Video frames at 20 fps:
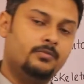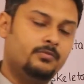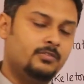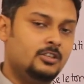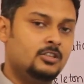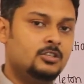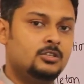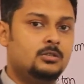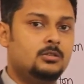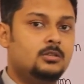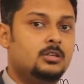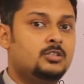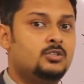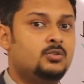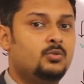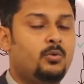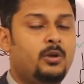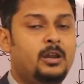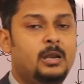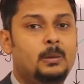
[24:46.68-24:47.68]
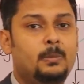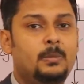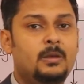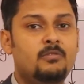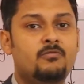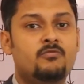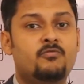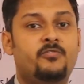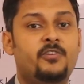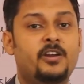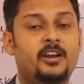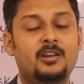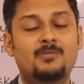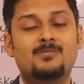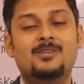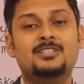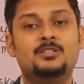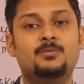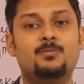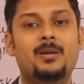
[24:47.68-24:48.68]
this will be very
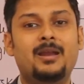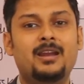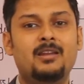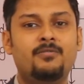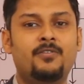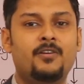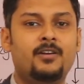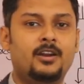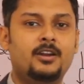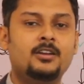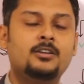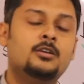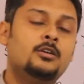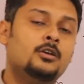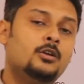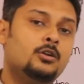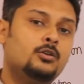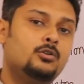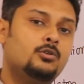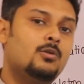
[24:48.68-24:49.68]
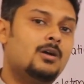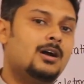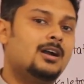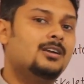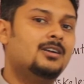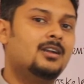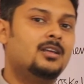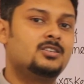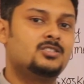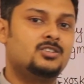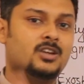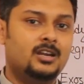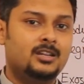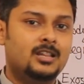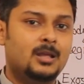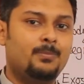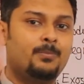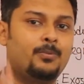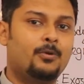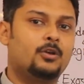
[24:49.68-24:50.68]
much benefited to
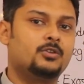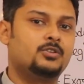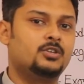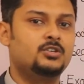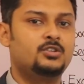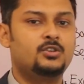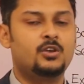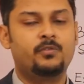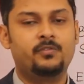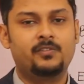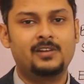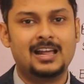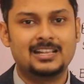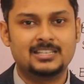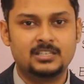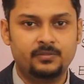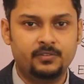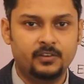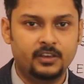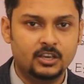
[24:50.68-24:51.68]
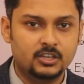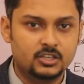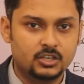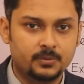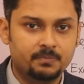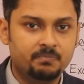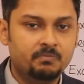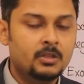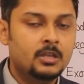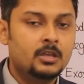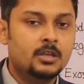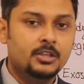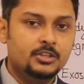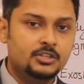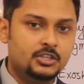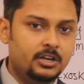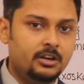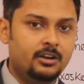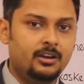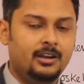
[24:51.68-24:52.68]
understand the process of classification.
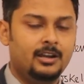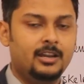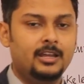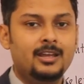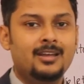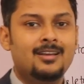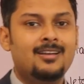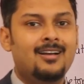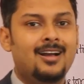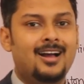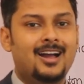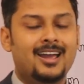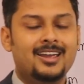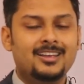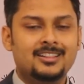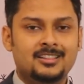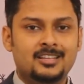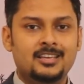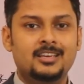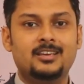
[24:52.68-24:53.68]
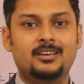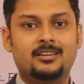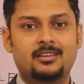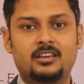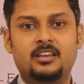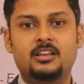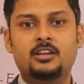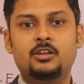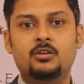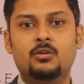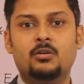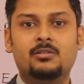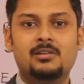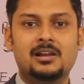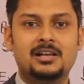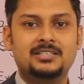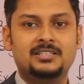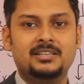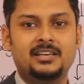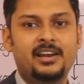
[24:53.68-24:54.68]
Generally, I think in your
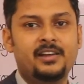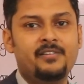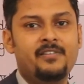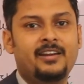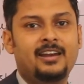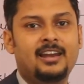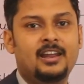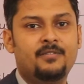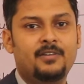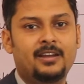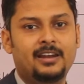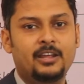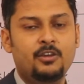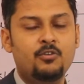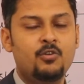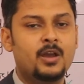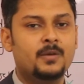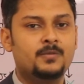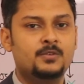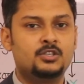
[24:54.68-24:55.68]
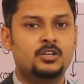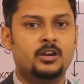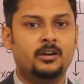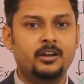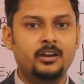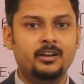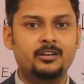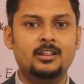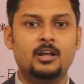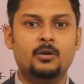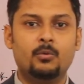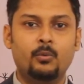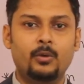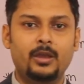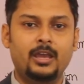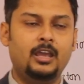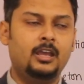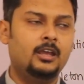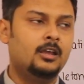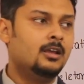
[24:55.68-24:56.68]
class 11 level, you have studied the
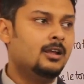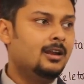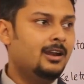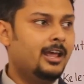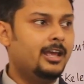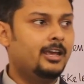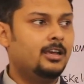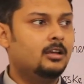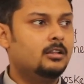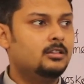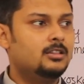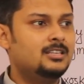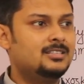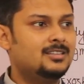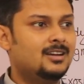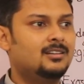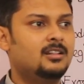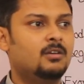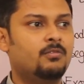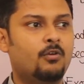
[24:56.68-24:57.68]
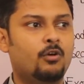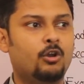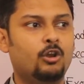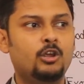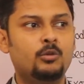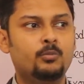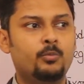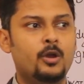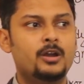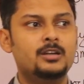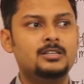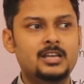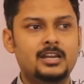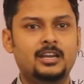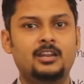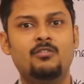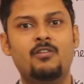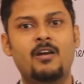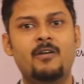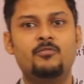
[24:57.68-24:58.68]
way like these are the following points
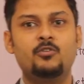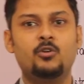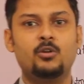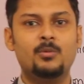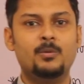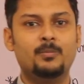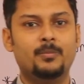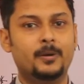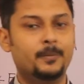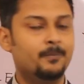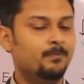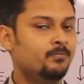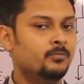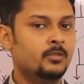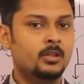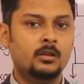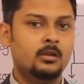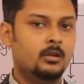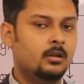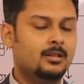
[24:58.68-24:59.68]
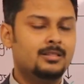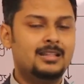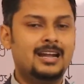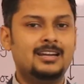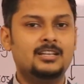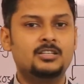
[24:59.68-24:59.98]
and you have to remember. That